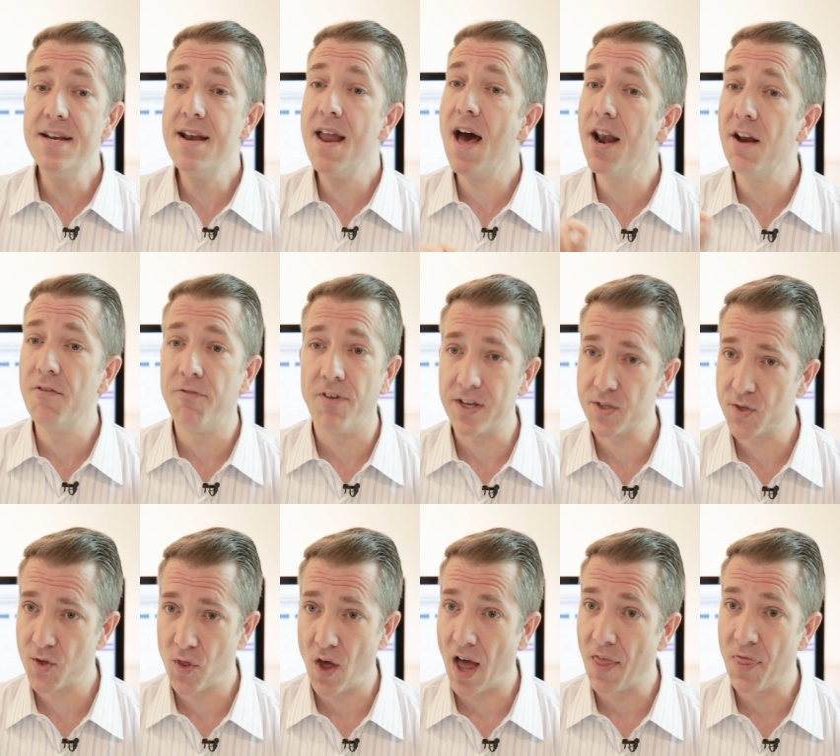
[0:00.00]
none of
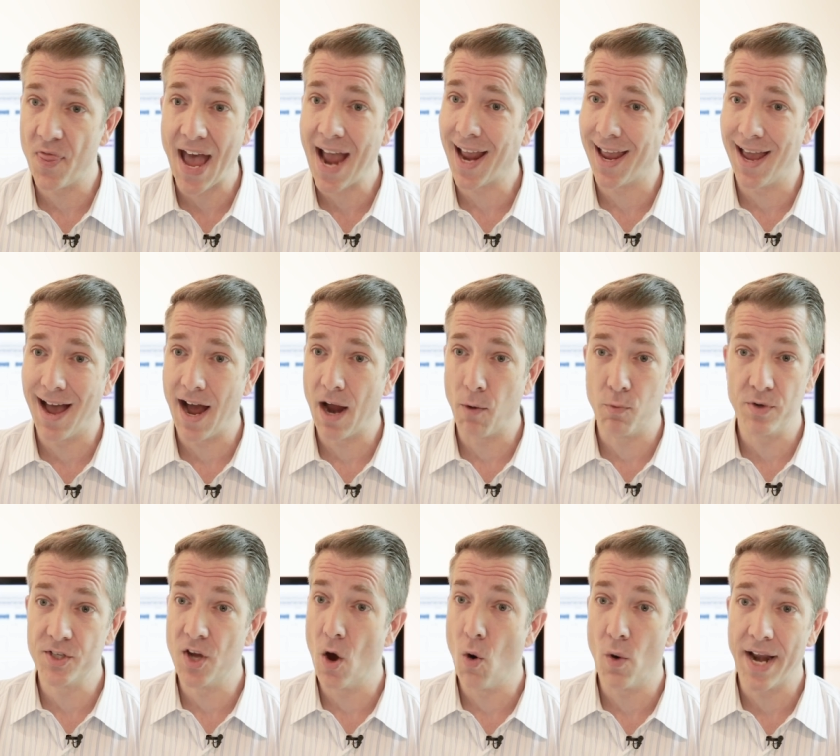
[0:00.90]
us thought that guy
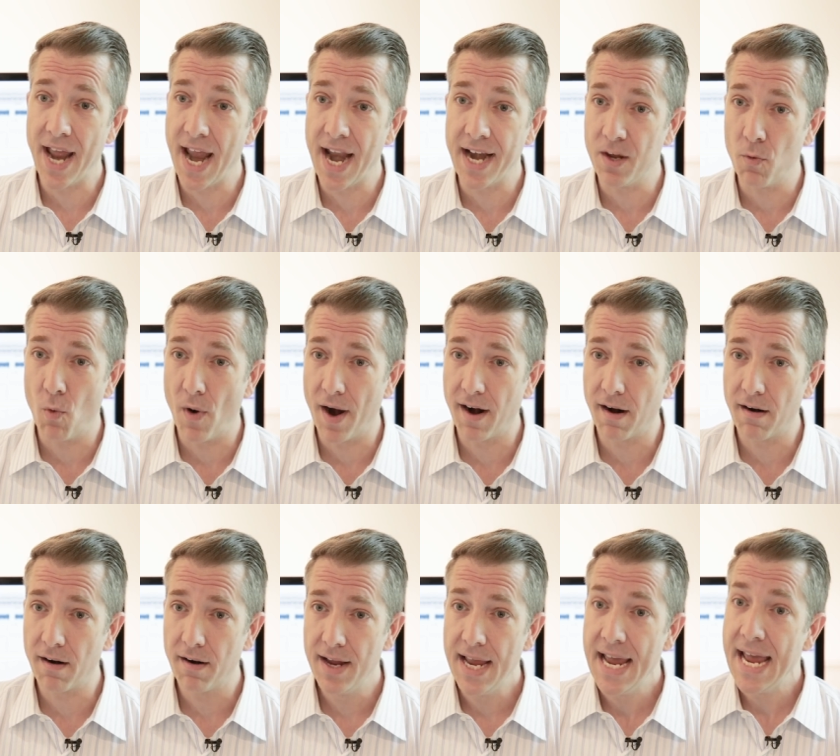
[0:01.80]
was going anywhere.
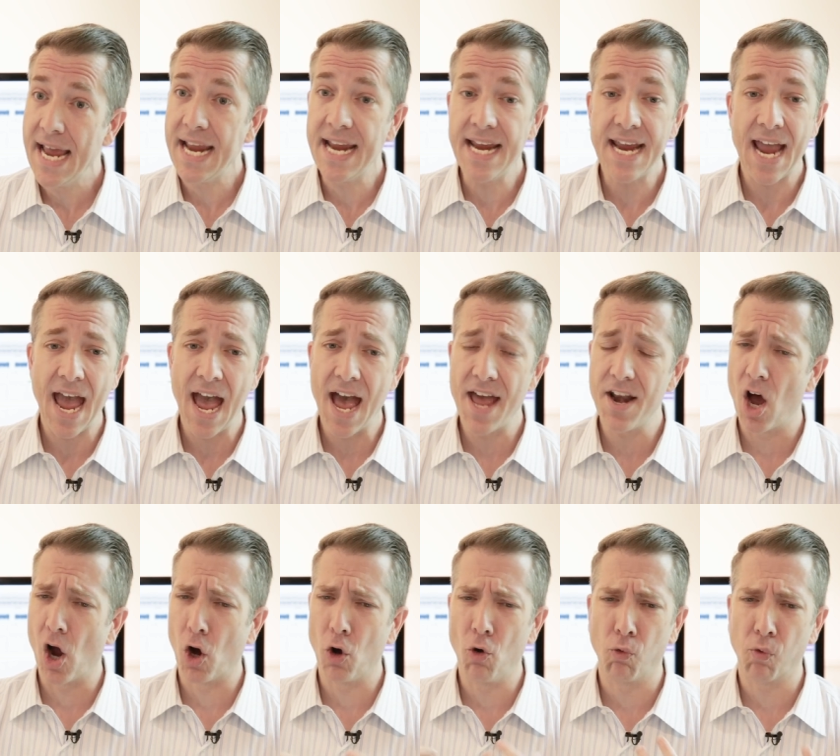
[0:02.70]
He had
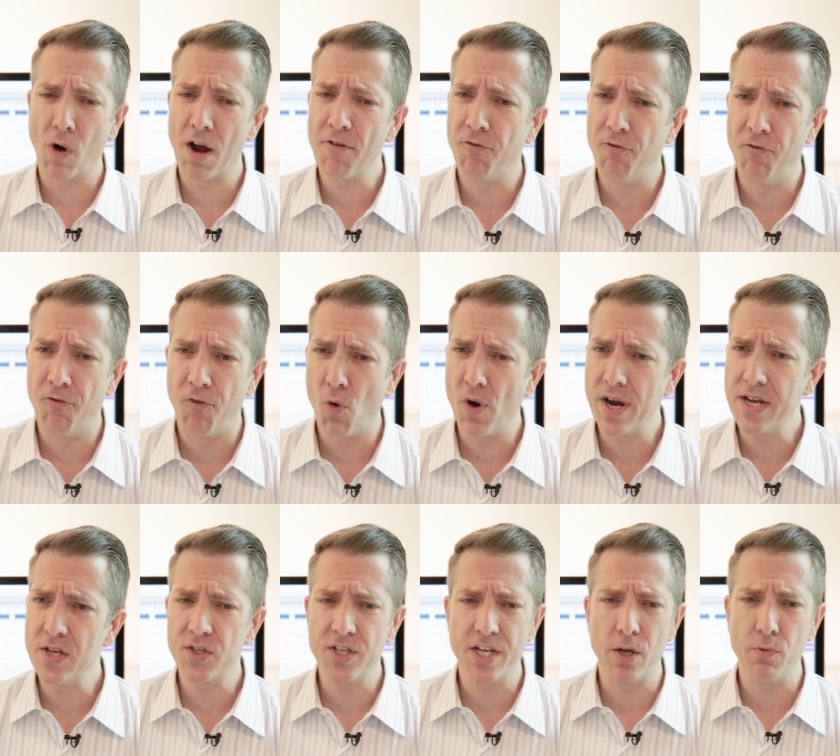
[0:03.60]
a gruff
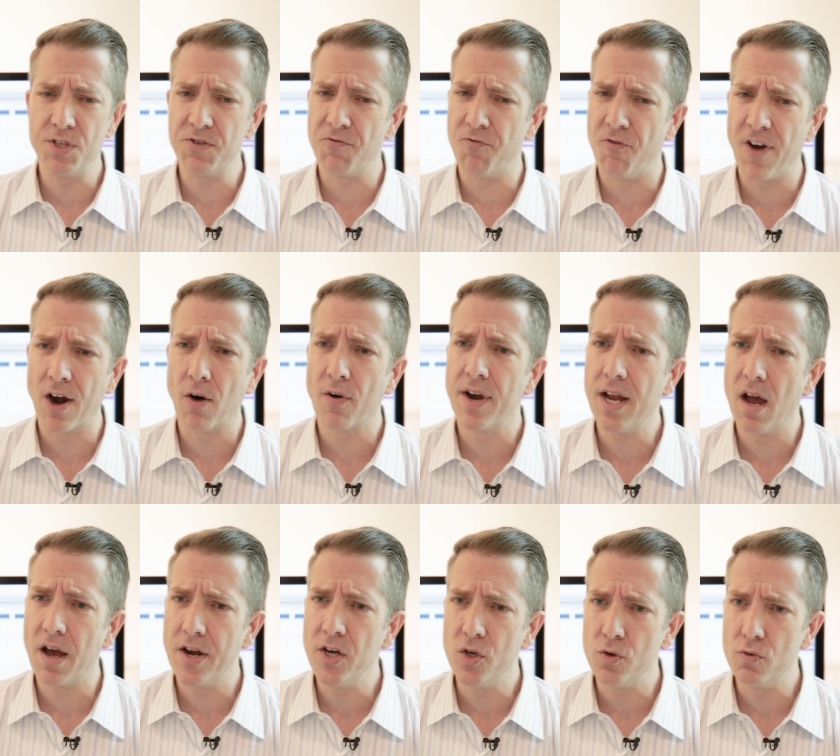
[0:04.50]
voice. He was very
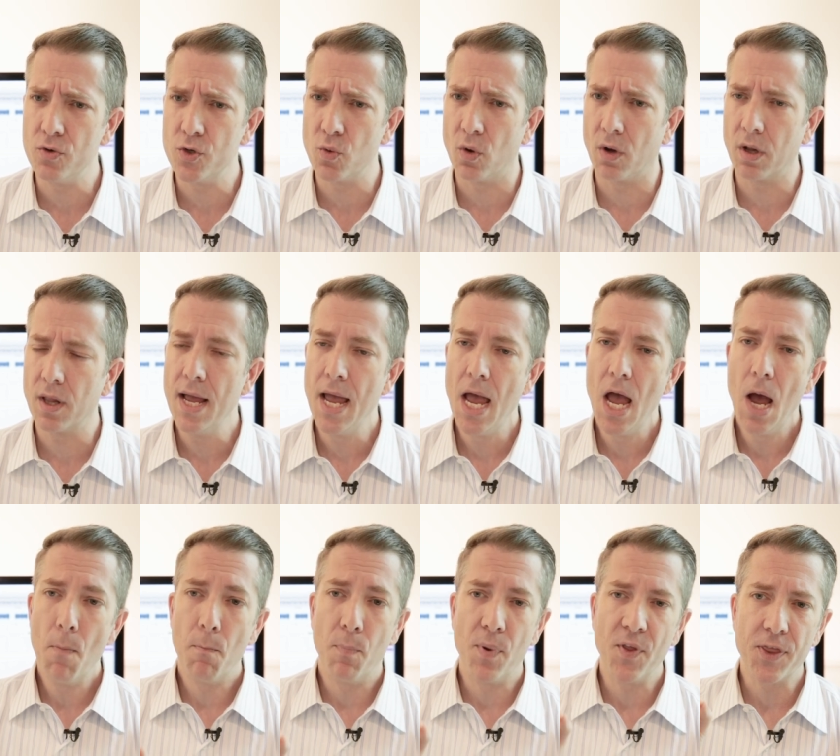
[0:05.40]
unusual.
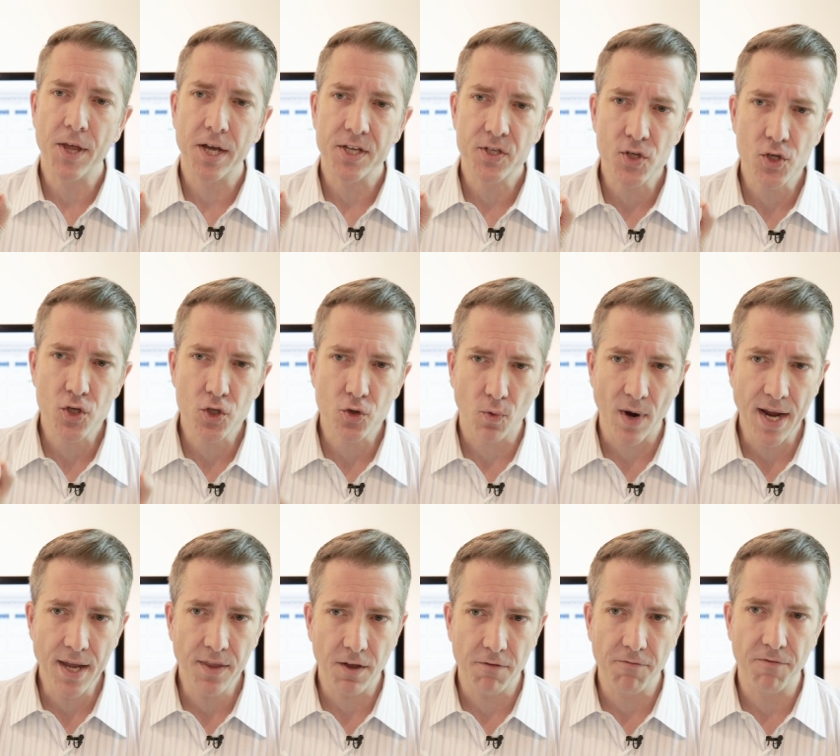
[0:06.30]
But the
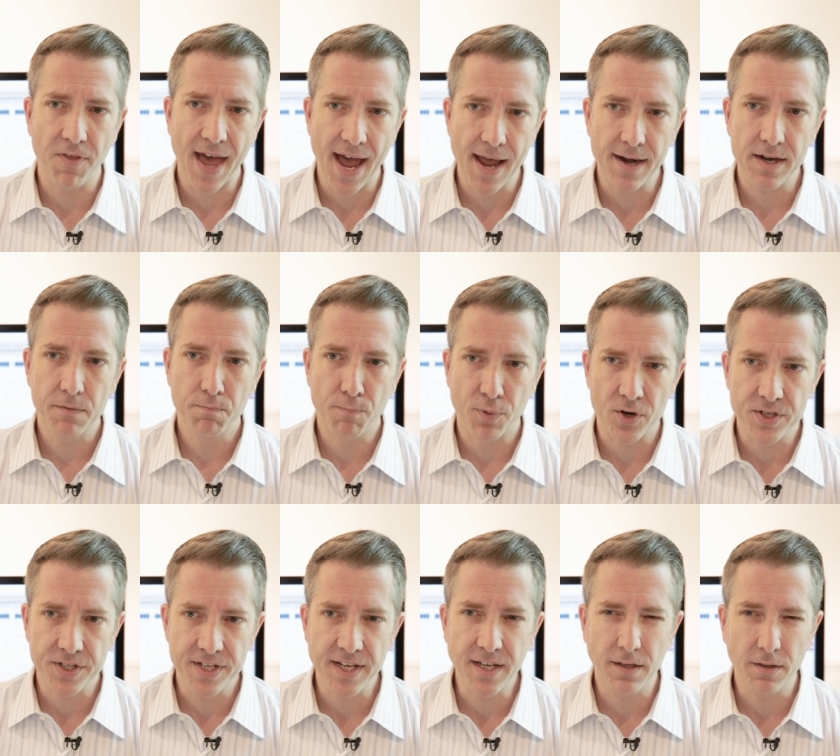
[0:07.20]
strength of that
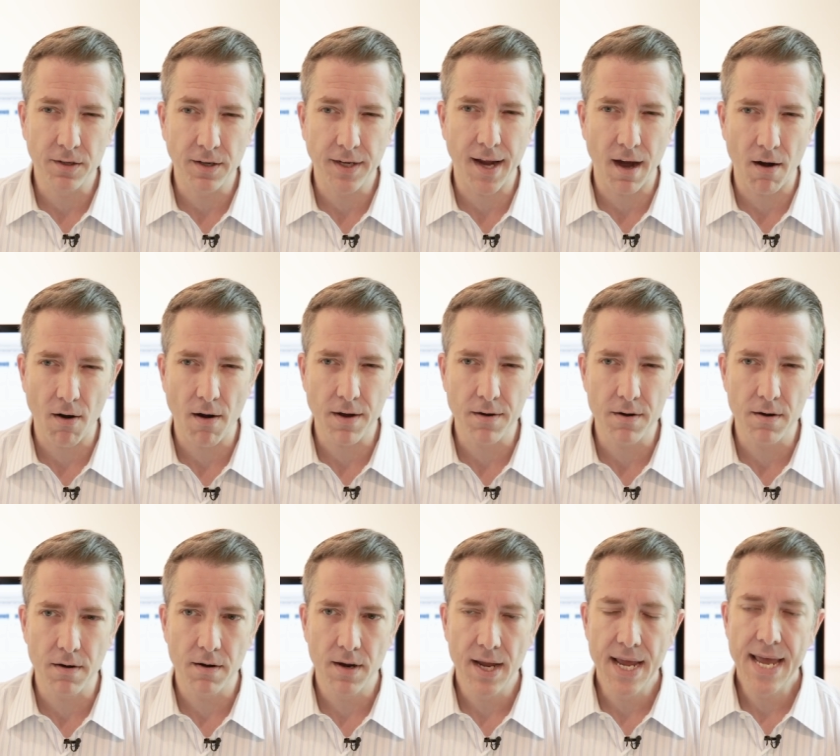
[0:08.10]
particular
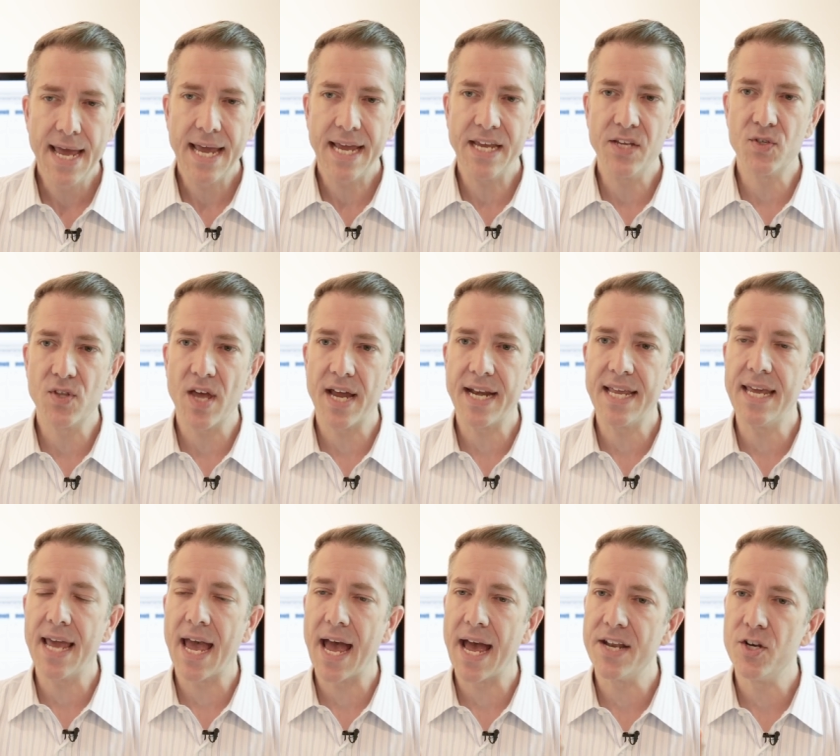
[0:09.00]
character is that
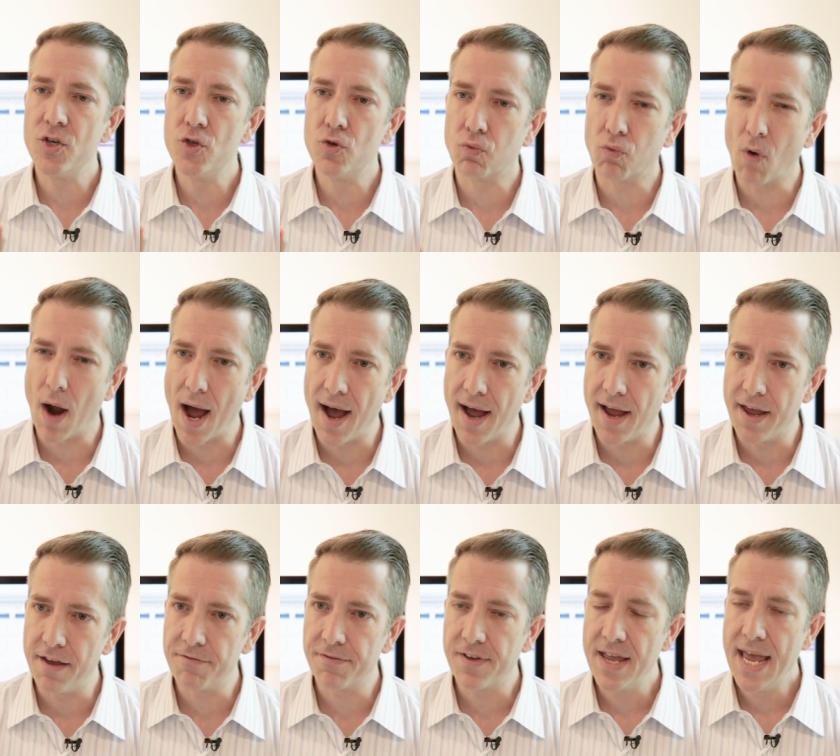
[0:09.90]
he had
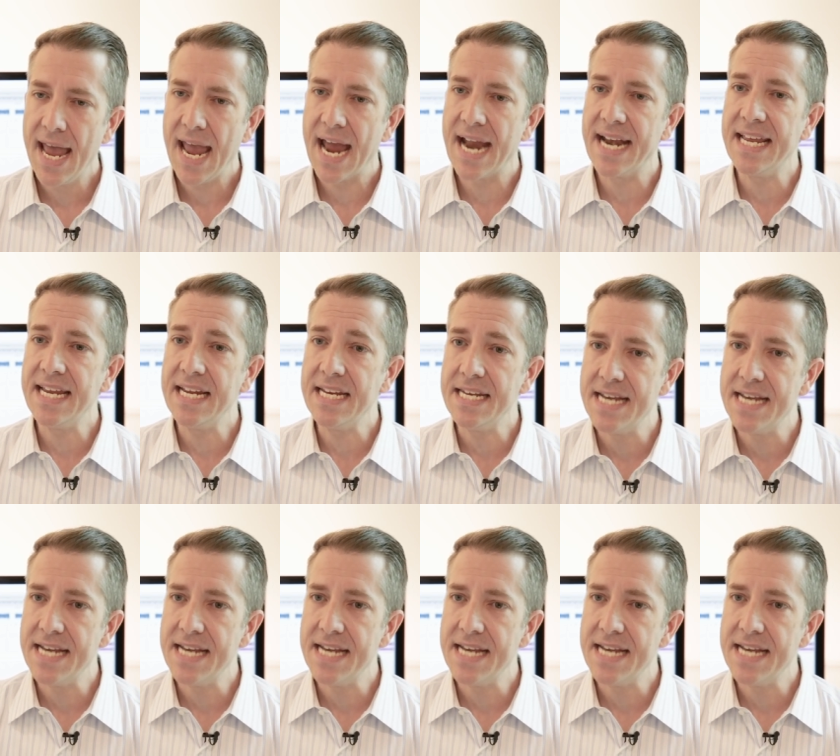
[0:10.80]
drive and he